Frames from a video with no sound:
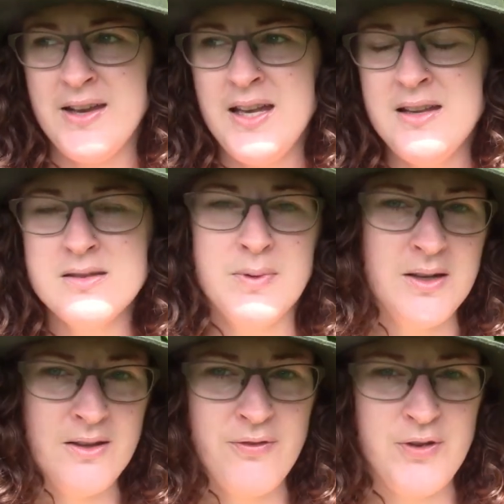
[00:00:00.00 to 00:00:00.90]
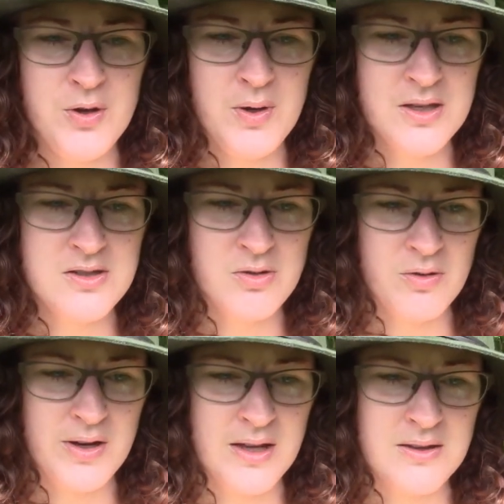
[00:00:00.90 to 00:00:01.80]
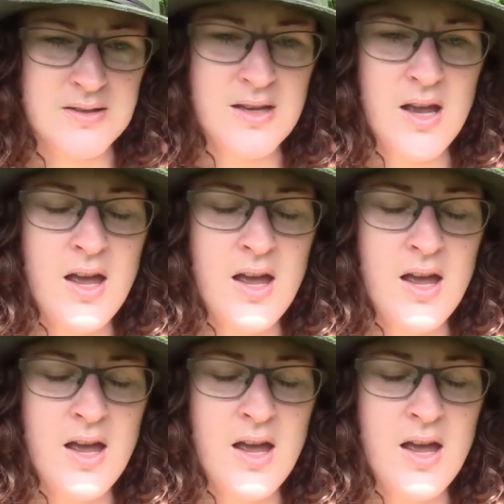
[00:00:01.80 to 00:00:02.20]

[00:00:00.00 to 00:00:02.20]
And he's one of the few historians